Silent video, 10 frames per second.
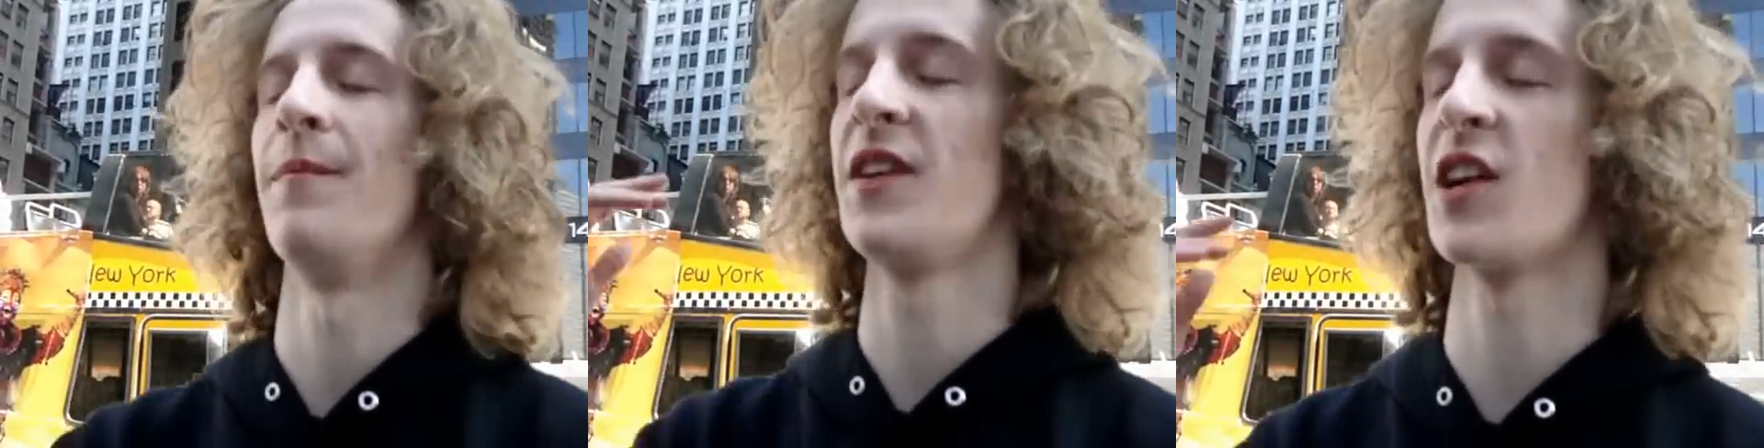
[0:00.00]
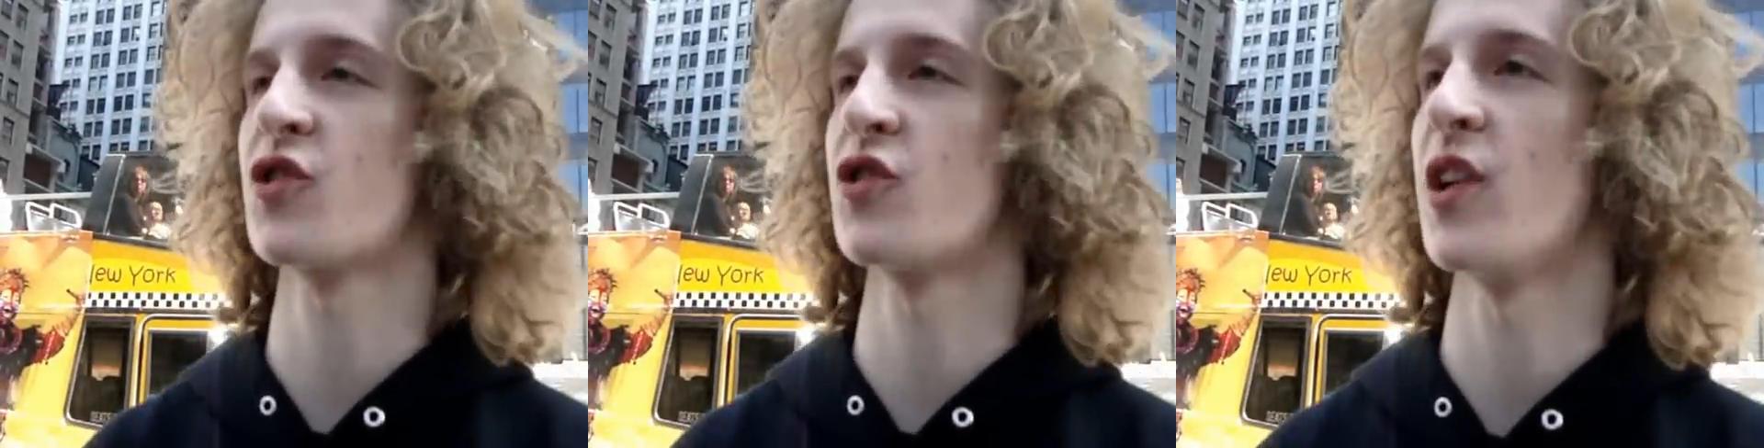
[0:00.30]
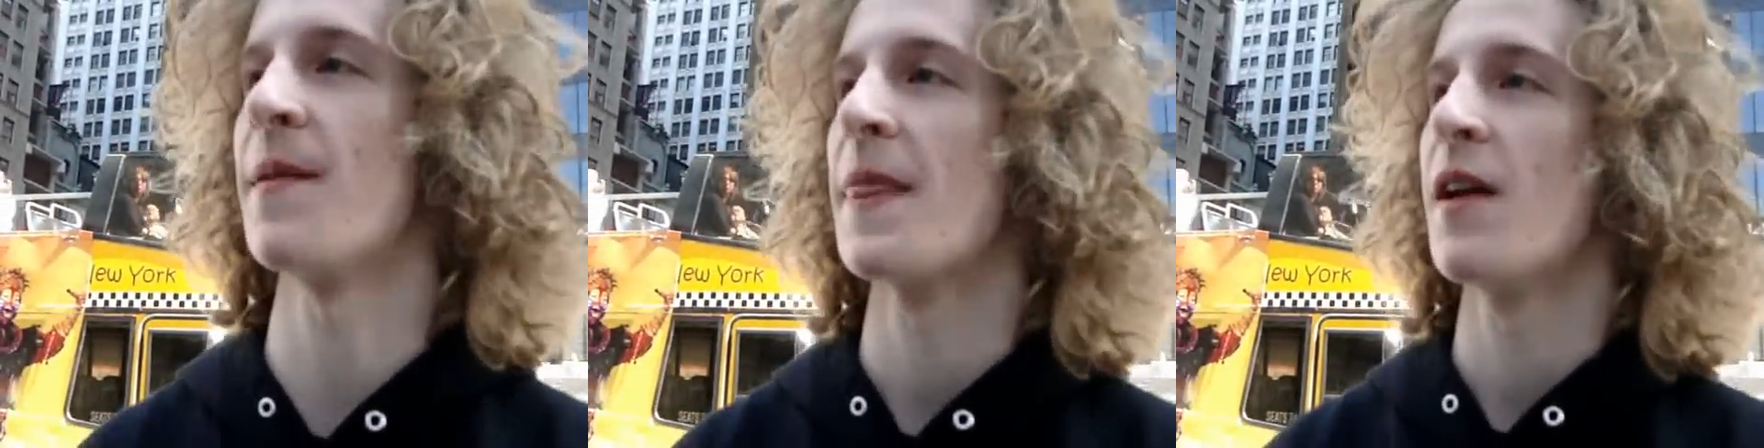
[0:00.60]

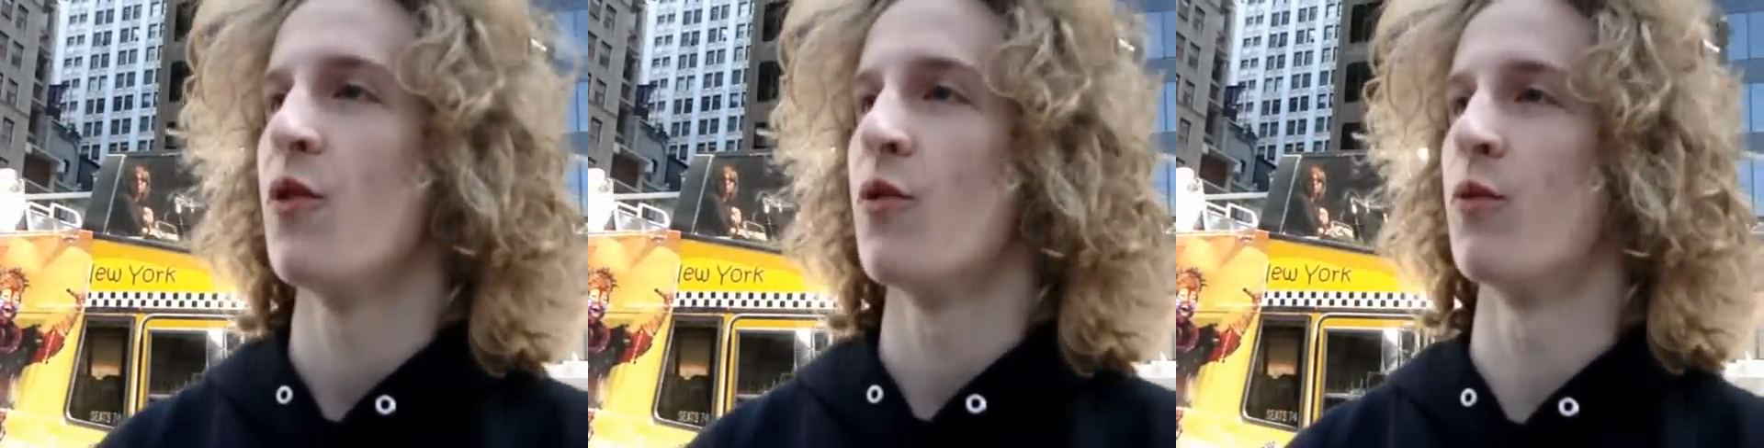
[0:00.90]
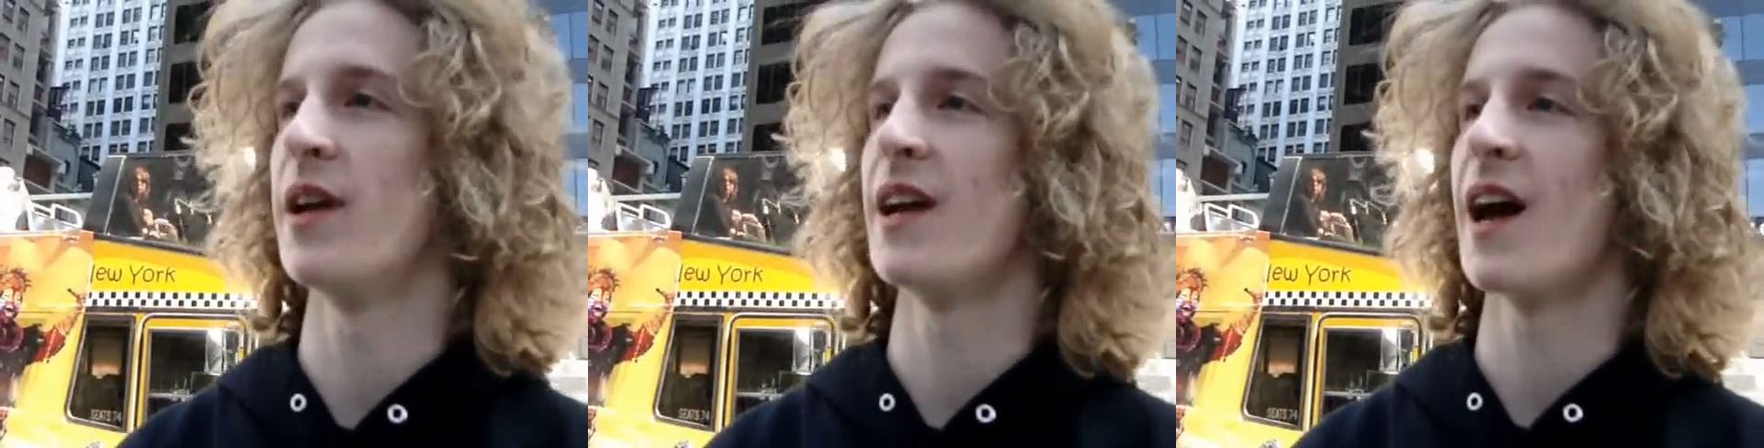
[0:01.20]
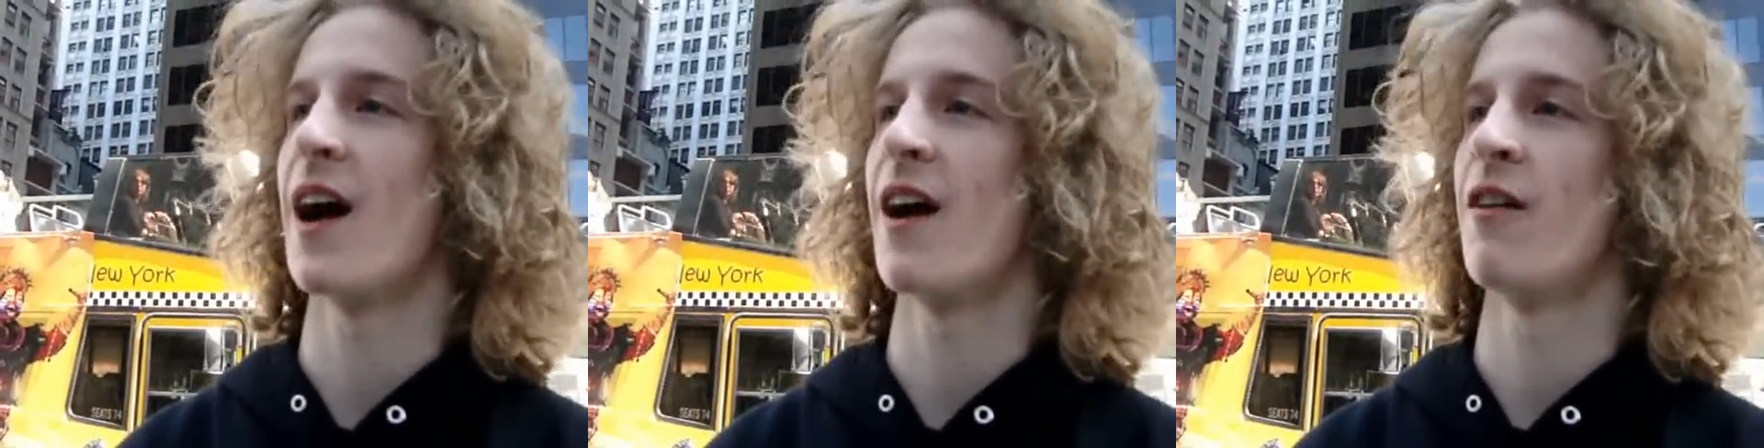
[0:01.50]
yesterday, we
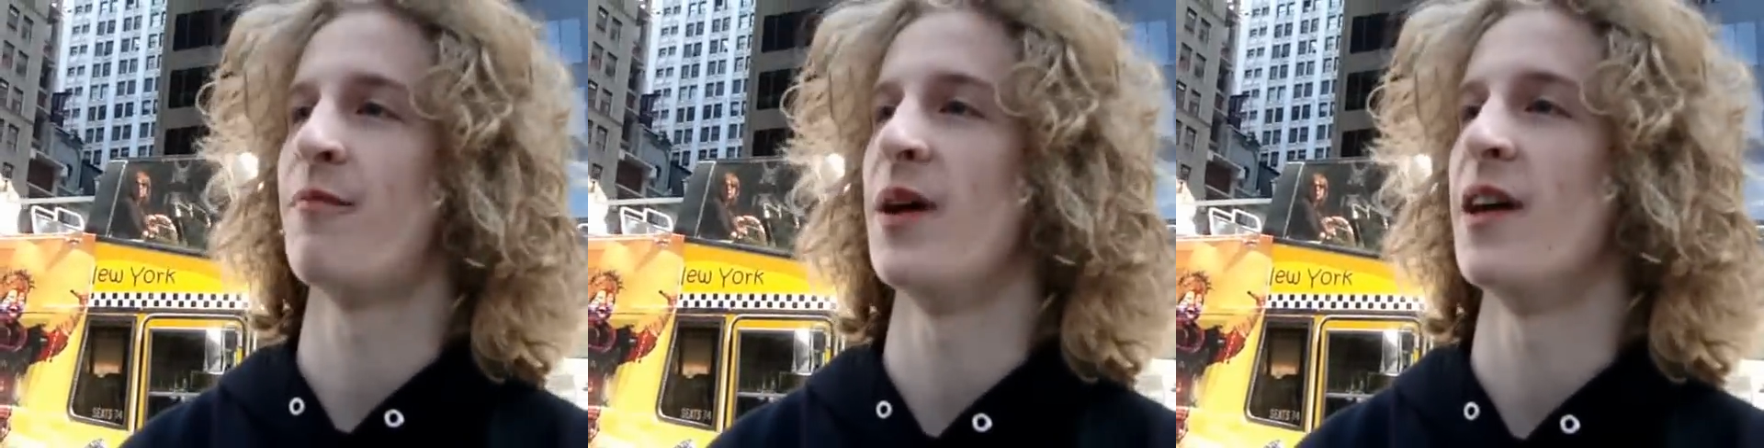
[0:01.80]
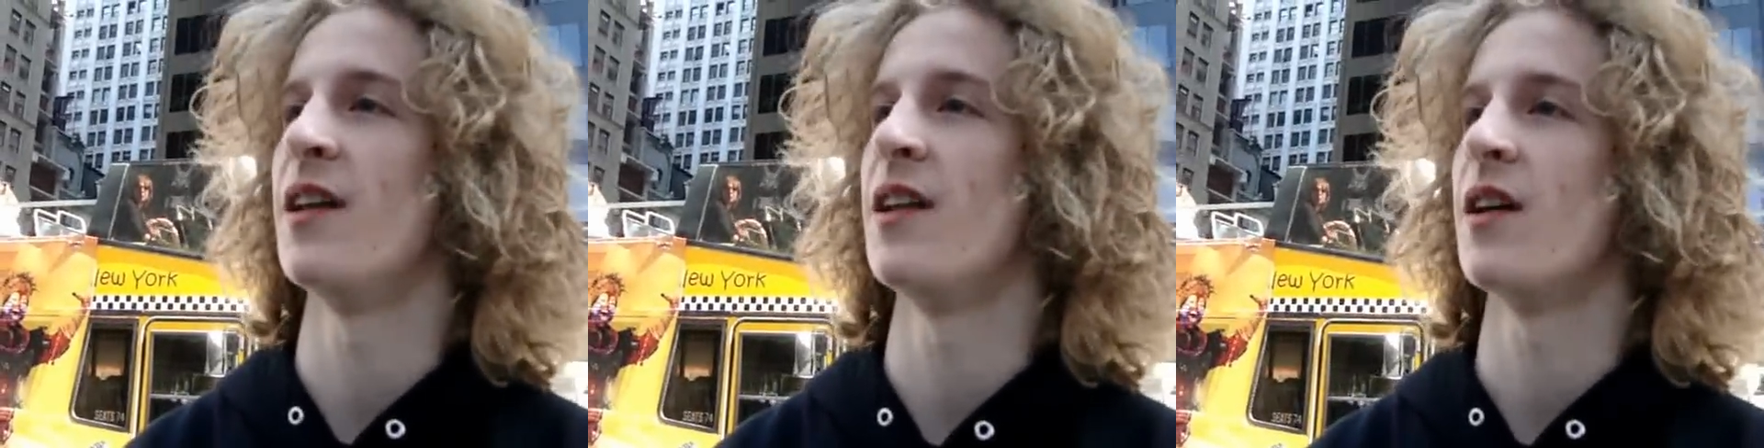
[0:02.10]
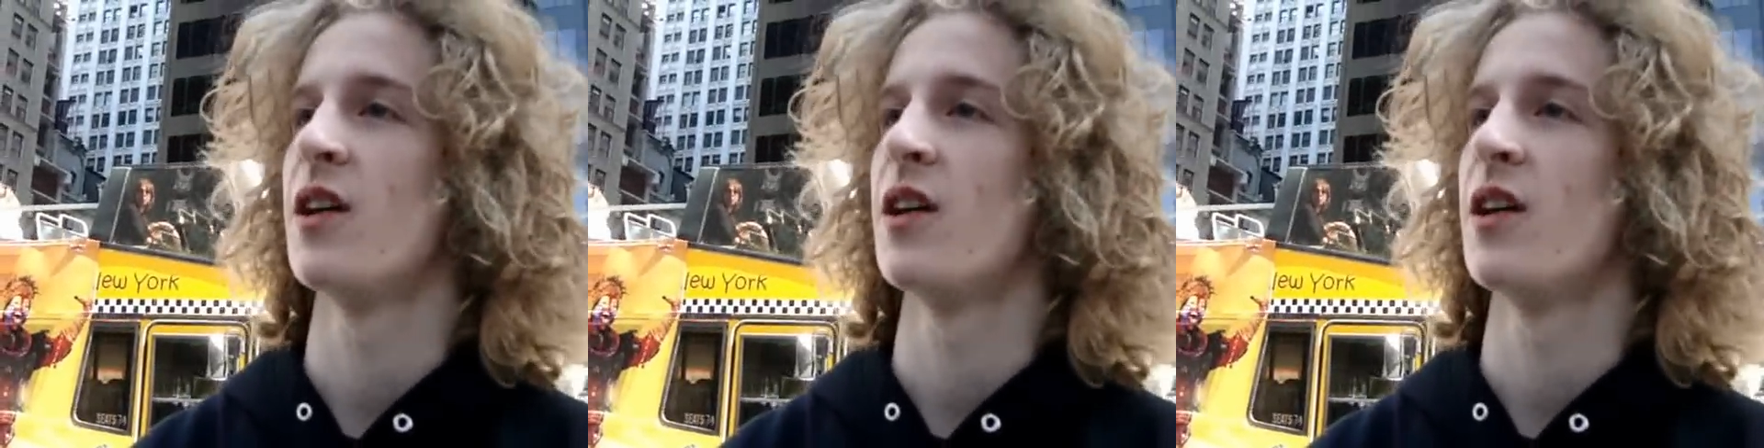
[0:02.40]
have been